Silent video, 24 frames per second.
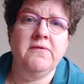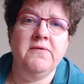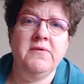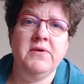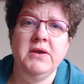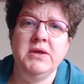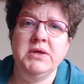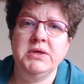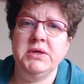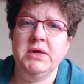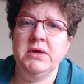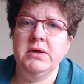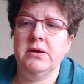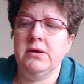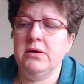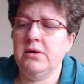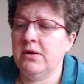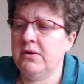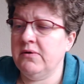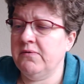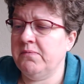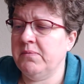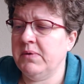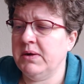finishing a
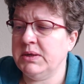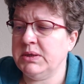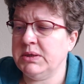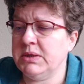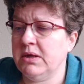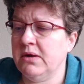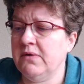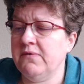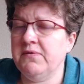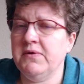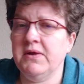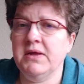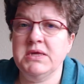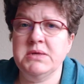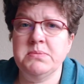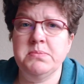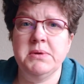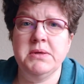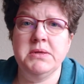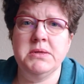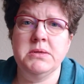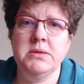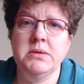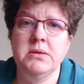lot of my stuff that's
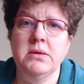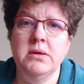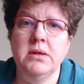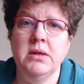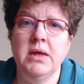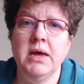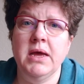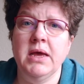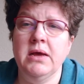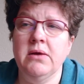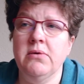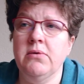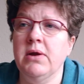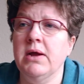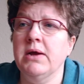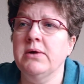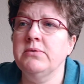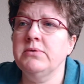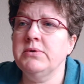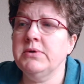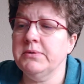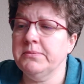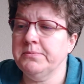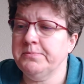been lying
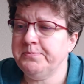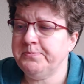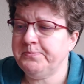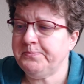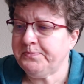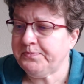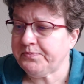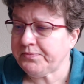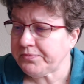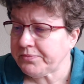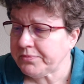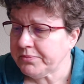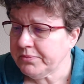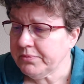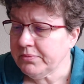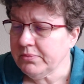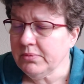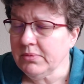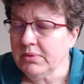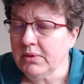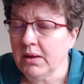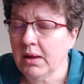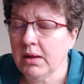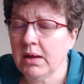around.
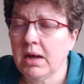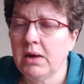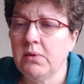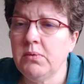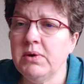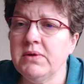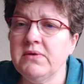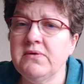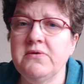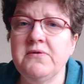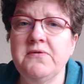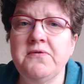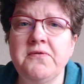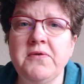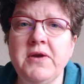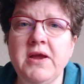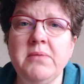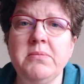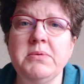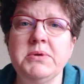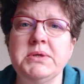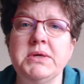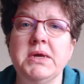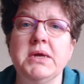I went to the
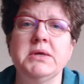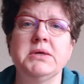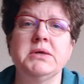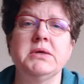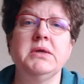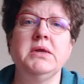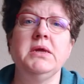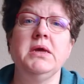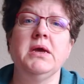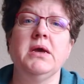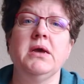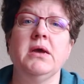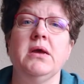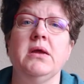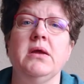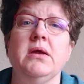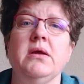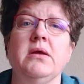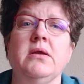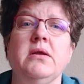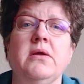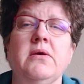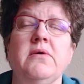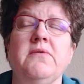framers actually,
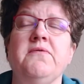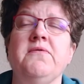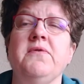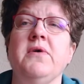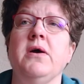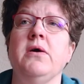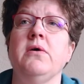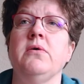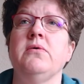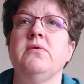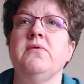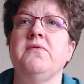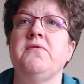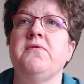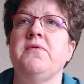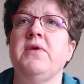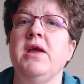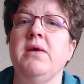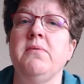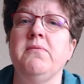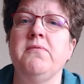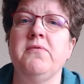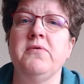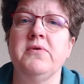and I found a
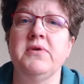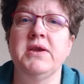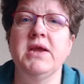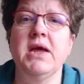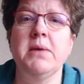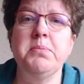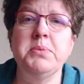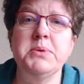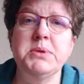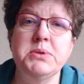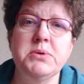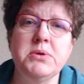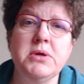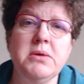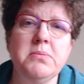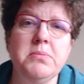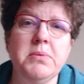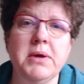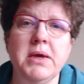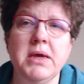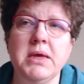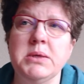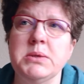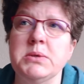frame for tapestry
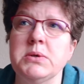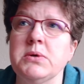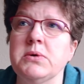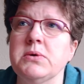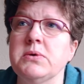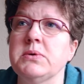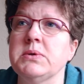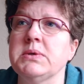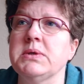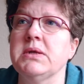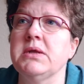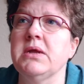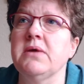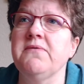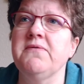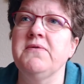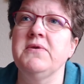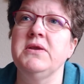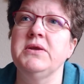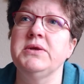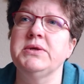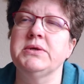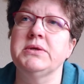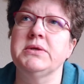by Ink Circles that I
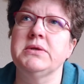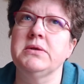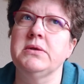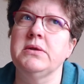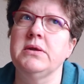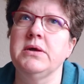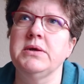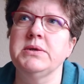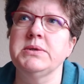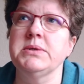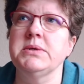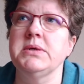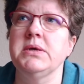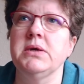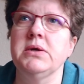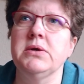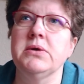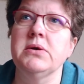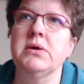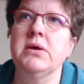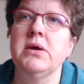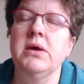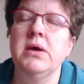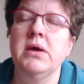finished last
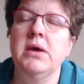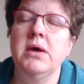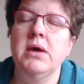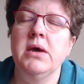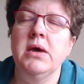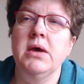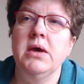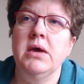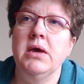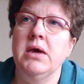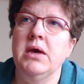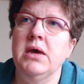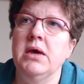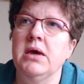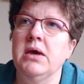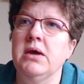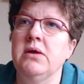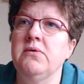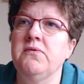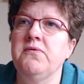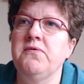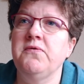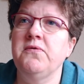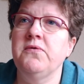year,
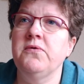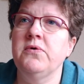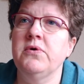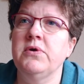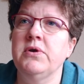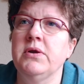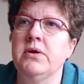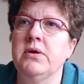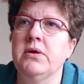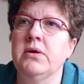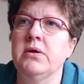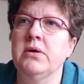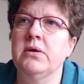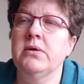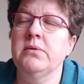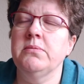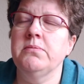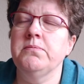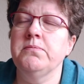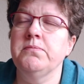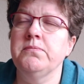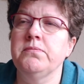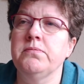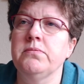and for the
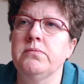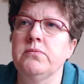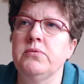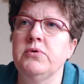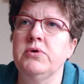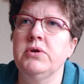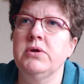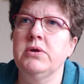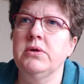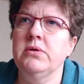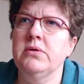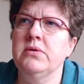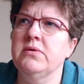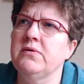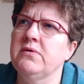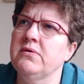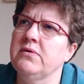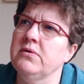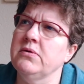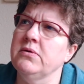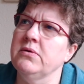woodland